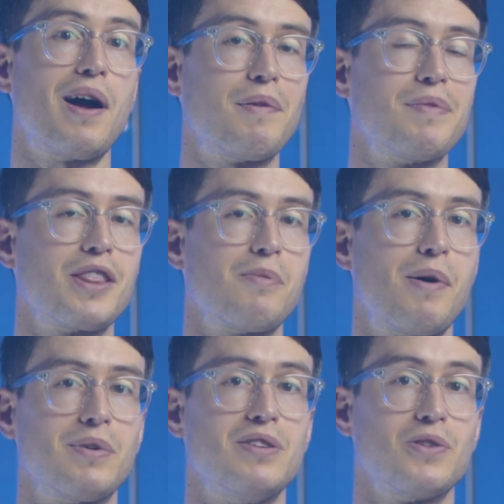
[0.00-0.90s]
problem that the
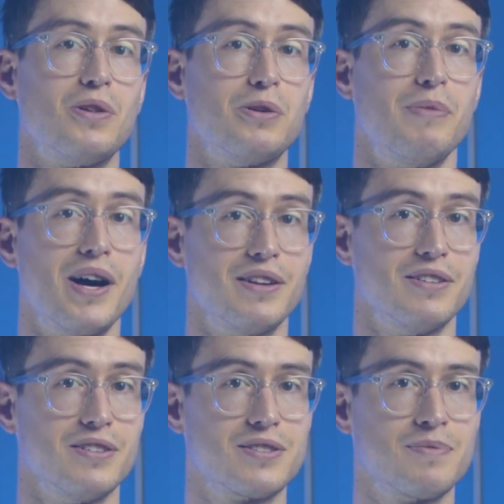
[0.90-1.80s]
pump controller
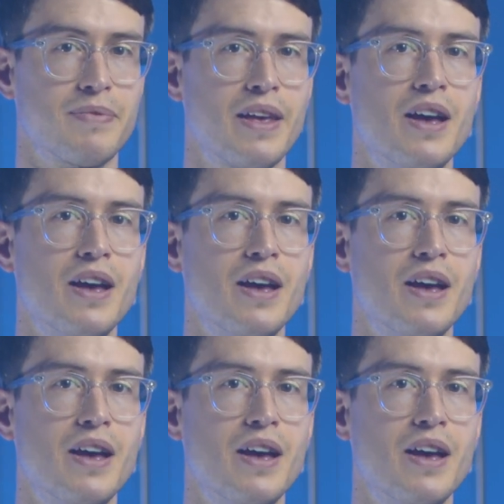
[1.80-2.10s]
monitors.